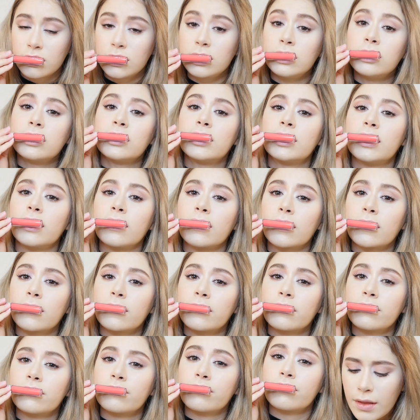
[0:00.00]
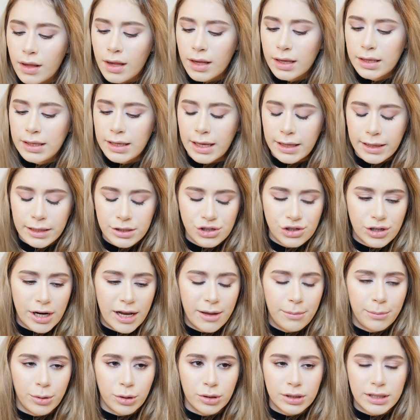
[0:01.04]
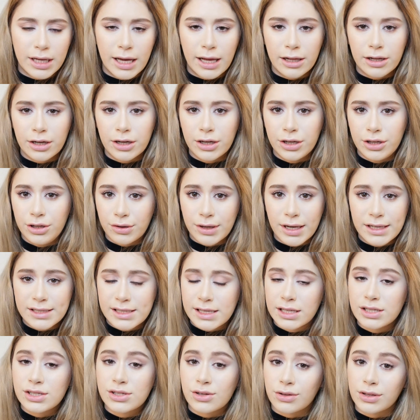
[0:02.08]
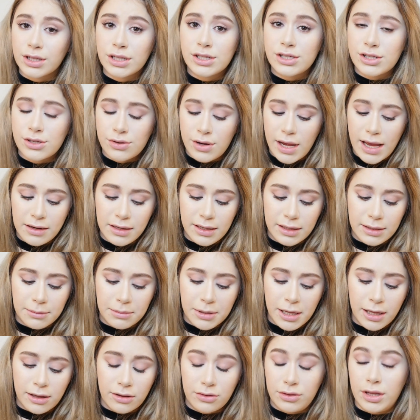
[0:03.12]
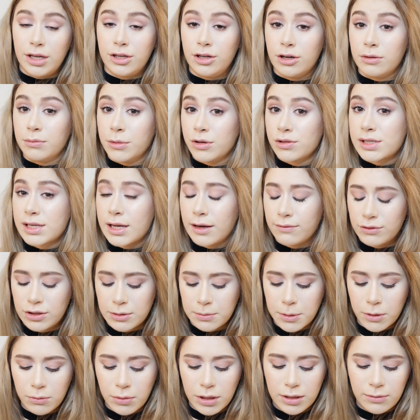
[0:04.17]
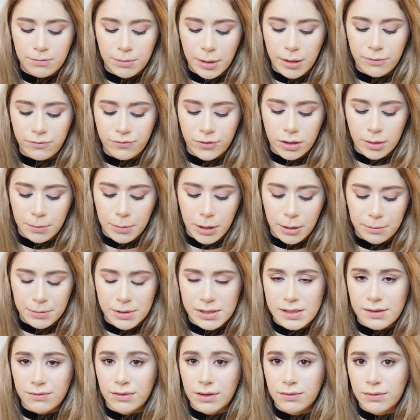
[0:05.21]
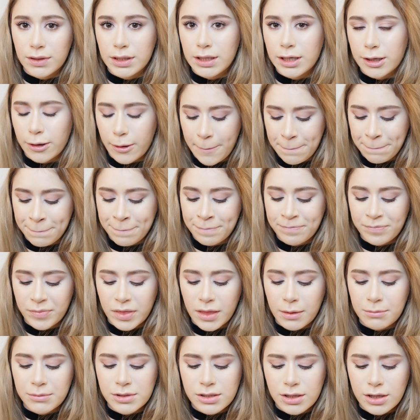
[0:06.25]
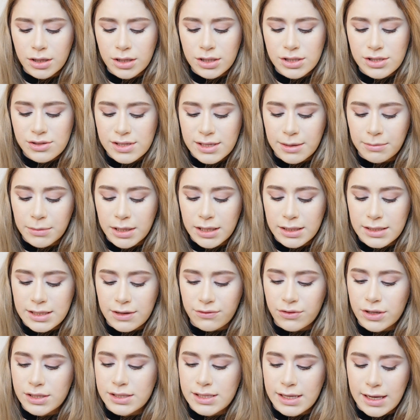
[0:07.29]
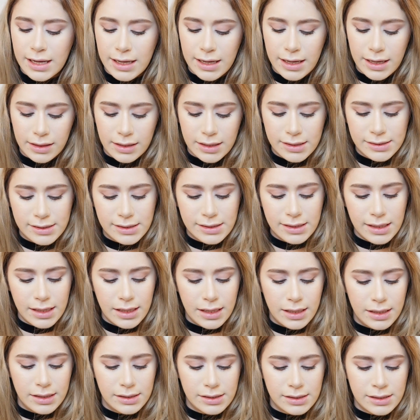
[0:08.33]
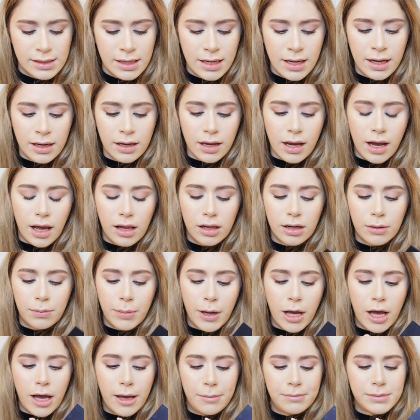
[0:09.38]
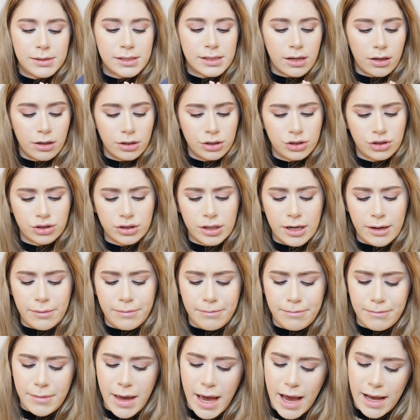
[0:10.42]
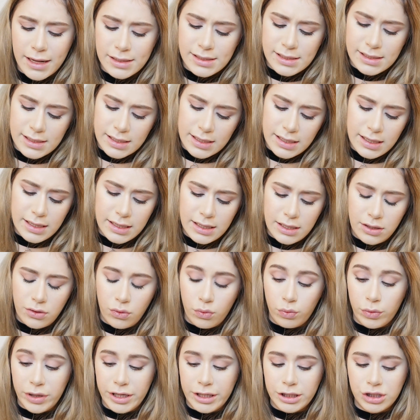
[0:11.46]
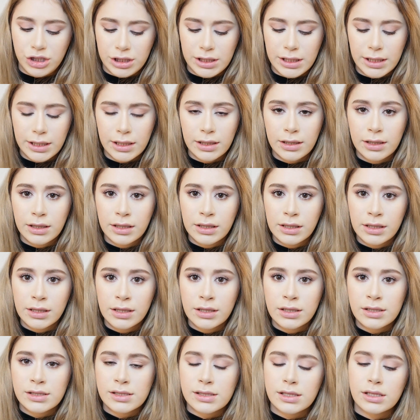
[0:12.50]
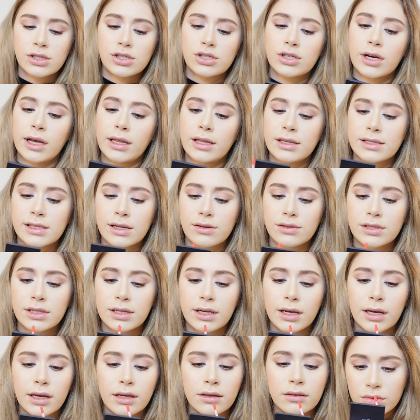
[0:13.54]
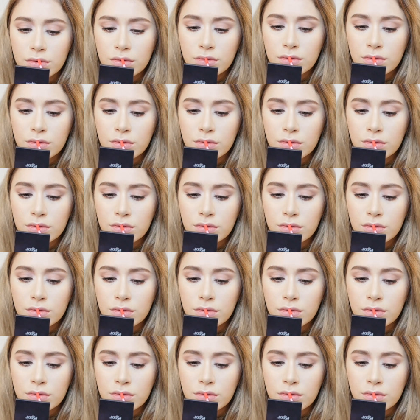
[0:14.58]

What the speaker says: What do you think? Yeah, let's try a bold color. You guys can totally do any lip color that you're most comfortable with, but for the purpose of the video, I'm going to do something different today, and this is ColourPop's Ultra Matte in Ouija. So let's try this out today.